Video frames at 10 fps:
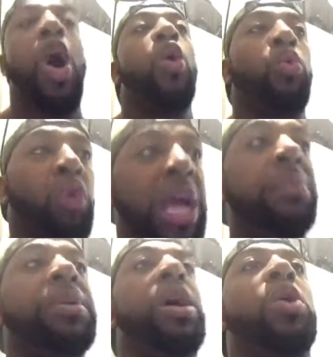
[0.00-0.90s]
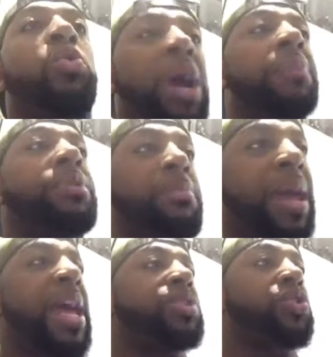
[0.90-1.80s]
raped raped the
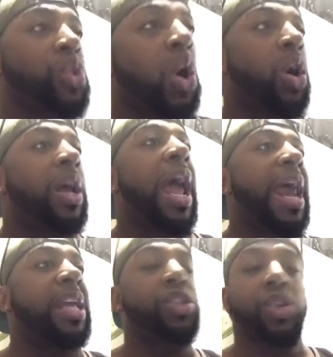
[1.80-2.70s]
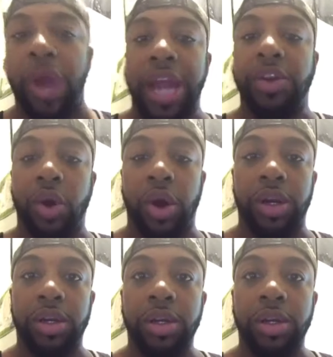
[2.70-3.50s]
man's daughter and his granddaughter.